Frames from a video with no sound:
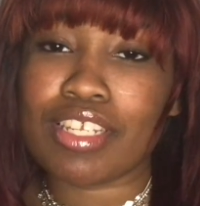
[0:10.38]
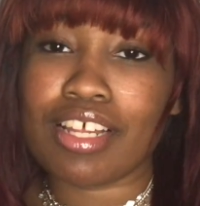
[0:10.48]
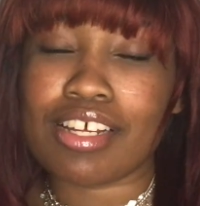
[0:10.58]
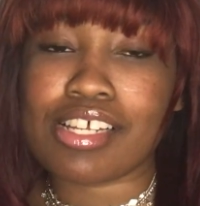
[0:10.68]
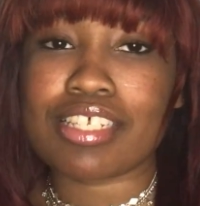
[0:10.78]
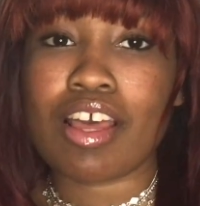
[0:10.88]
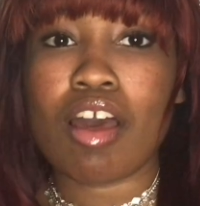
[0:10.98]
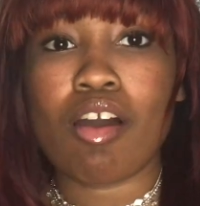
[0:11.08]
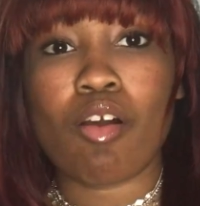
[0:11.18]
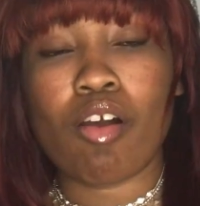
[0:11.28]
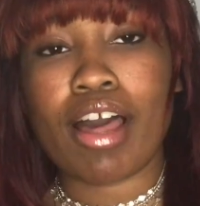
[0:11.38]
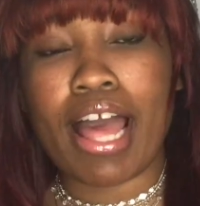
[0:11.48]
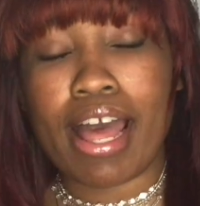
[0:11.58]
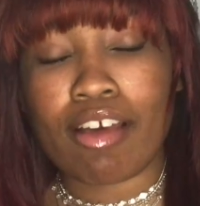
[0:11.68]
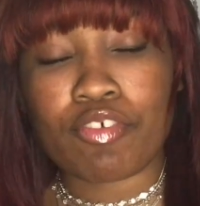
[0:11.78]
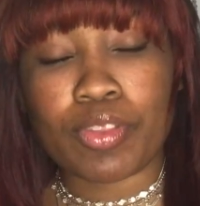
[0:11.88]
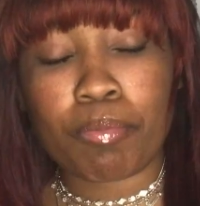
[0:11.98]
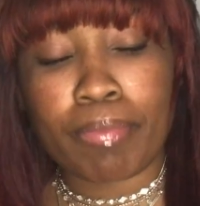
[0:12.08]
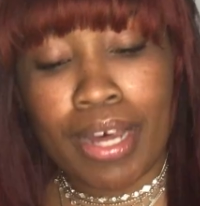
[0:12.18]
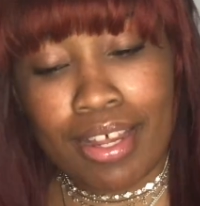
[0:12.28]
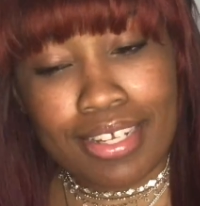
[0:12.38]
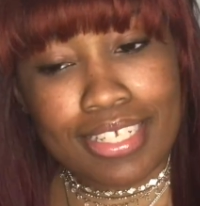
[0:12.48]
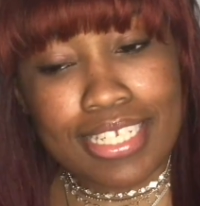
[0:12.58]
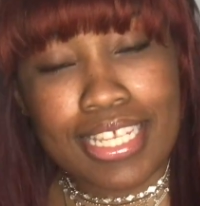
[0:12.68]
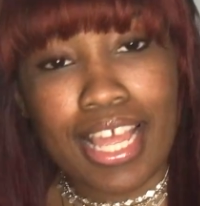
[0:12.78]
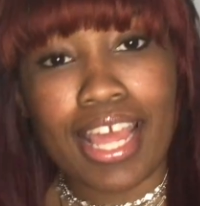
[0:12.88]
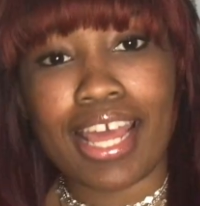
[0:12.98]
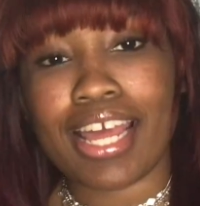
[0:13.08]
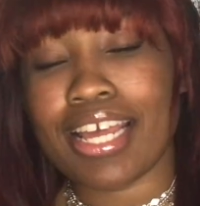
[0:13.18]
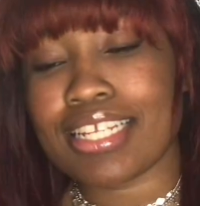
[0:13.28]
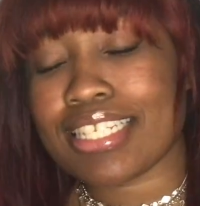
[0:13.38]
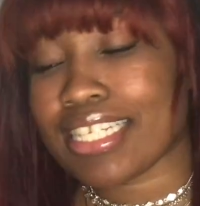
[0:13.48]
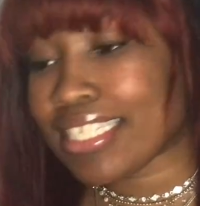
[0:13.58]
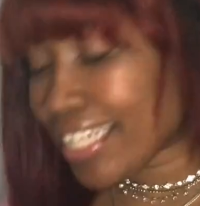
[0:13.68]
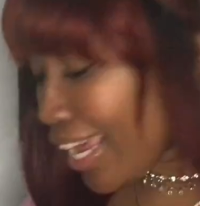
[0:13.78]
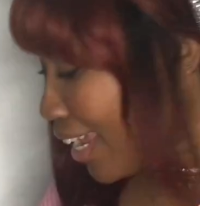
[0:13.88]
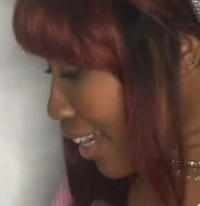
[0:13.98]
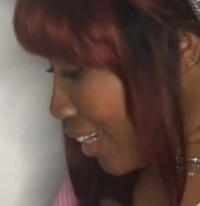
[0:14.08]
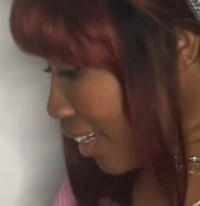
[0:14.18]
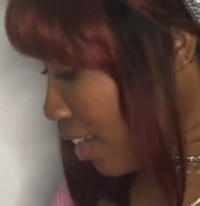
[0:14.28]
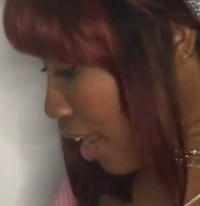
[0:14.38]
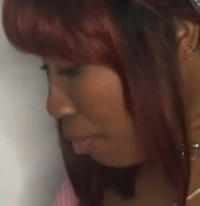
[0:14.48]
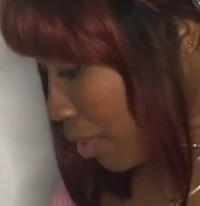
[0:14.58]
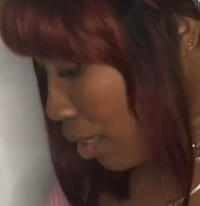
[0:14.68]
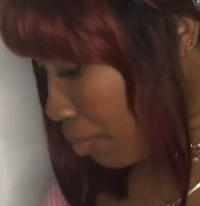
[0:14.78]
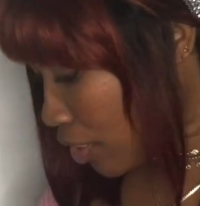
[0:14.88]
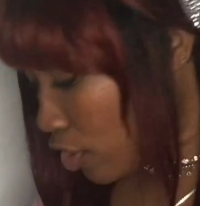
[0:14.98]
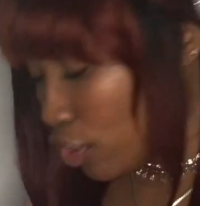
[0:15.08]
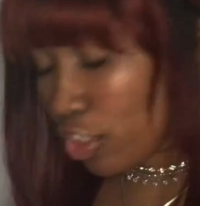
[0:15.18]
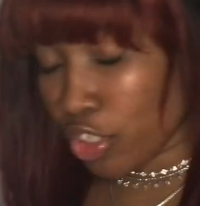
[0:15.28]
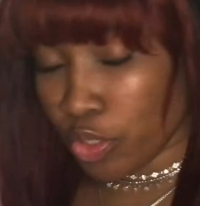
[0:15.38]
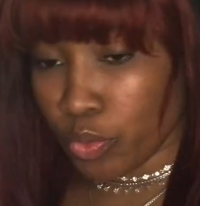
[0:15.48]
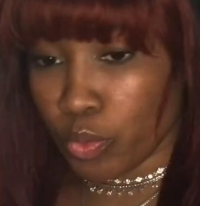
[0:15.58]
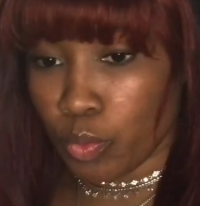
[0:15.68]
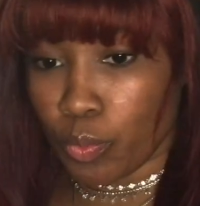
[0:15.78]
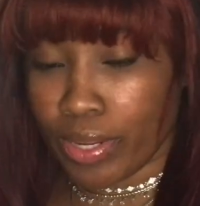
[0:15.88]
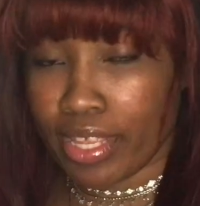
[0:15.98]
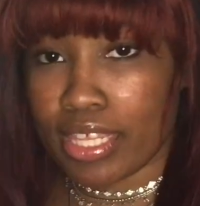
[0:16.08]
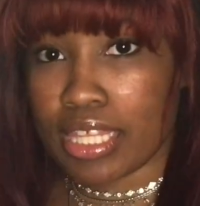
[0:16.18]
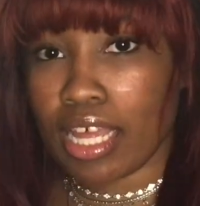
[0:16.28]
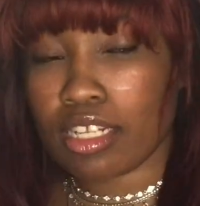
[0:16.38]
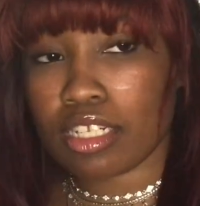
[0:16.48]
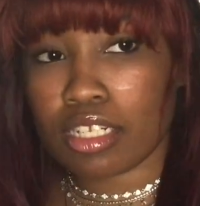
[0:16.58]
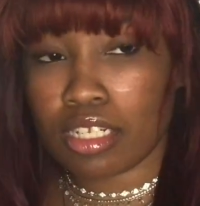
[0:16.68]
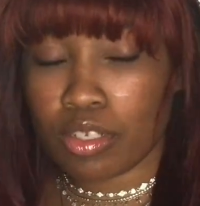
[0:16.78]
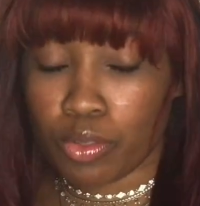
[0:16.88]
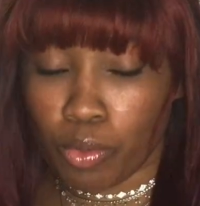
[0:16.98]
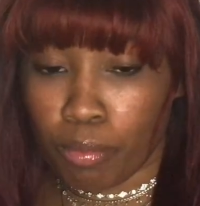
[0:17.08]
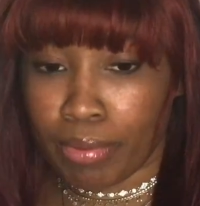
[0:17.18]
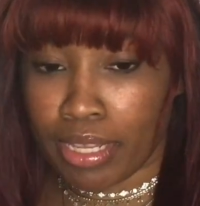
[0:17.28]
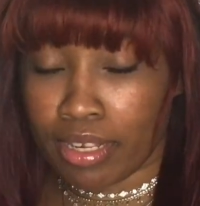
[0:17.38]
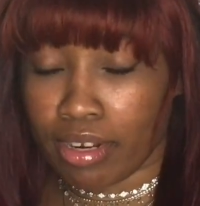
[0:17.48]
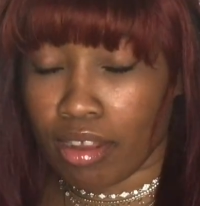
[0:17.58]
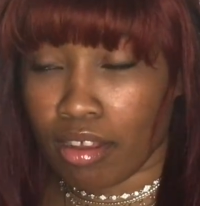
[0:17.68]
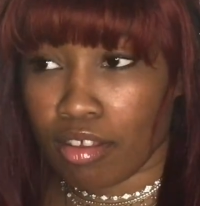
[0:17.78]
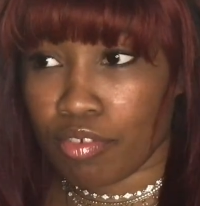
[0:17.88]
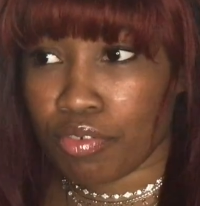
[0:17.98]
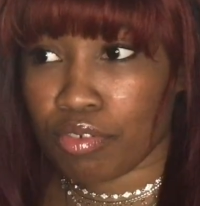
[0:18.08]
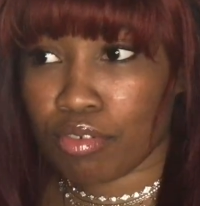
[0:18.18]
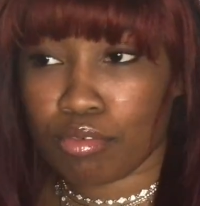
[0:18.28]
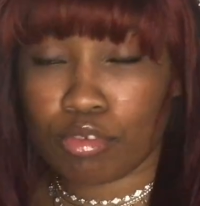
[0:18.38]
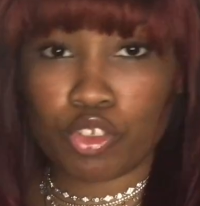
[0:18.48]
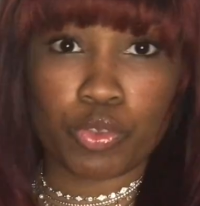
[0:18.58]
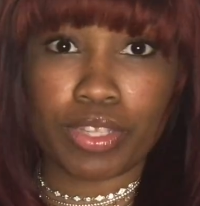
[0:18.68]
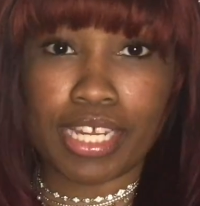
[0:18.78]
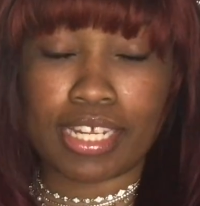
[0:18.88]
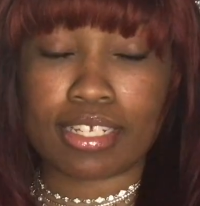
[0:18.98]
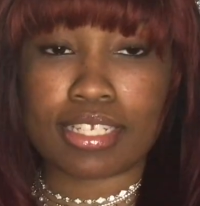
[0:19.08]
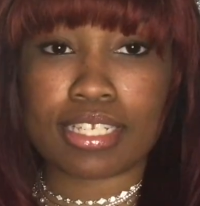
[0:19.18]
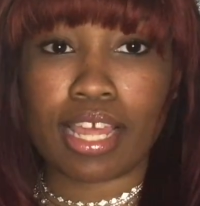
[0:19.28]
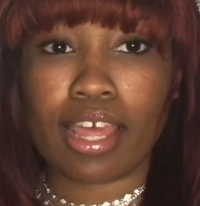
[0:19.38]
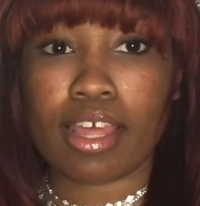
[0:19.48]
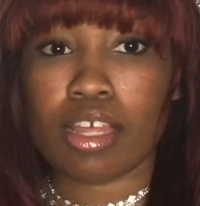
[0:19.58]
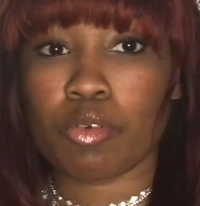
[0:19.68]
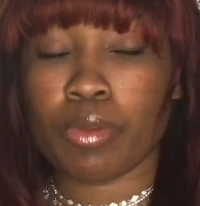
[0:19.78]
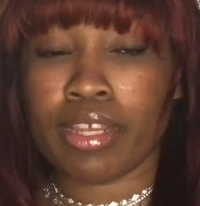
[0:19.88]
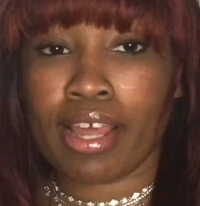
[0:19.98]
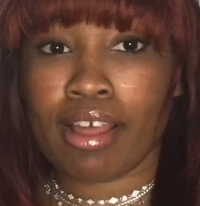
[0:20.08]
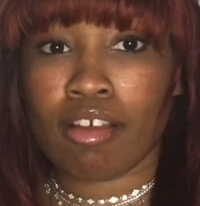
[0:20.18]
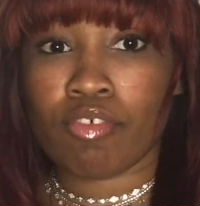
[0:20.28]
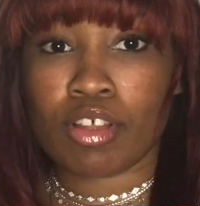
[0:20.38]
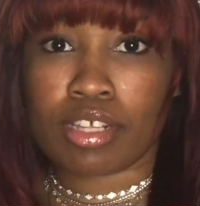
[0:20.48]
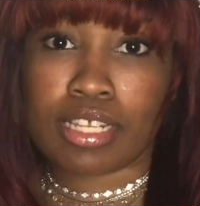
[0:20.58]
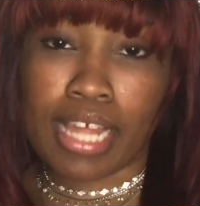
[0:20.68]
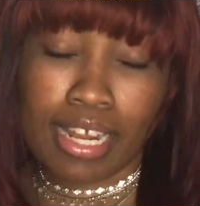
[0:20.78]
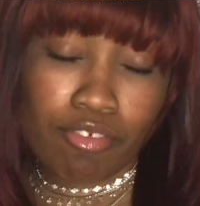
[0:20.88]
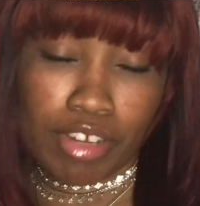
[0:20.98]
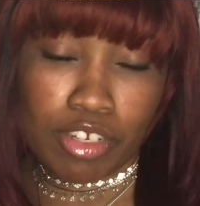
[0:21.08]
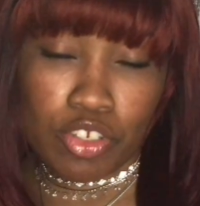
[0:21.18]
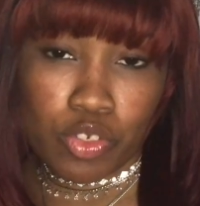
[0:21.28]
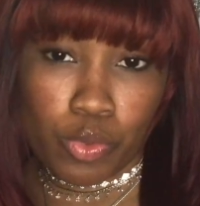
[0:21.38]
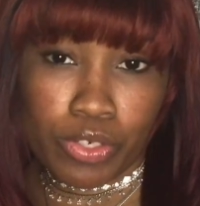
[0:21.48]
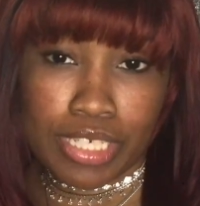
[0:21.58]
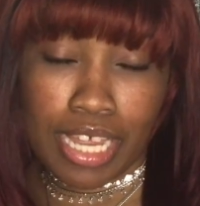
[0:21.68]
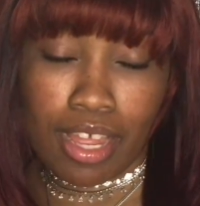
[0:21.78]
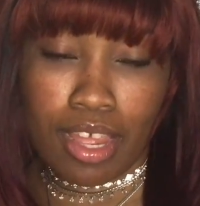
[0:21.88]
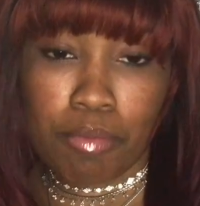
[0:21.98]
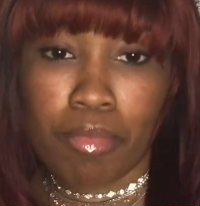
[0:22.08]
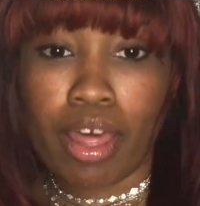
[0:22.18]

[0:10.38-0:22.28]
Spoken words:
Lux on Half the Bucks. And today I'm coming to you with a little bit of two things. We have kind of like a story time,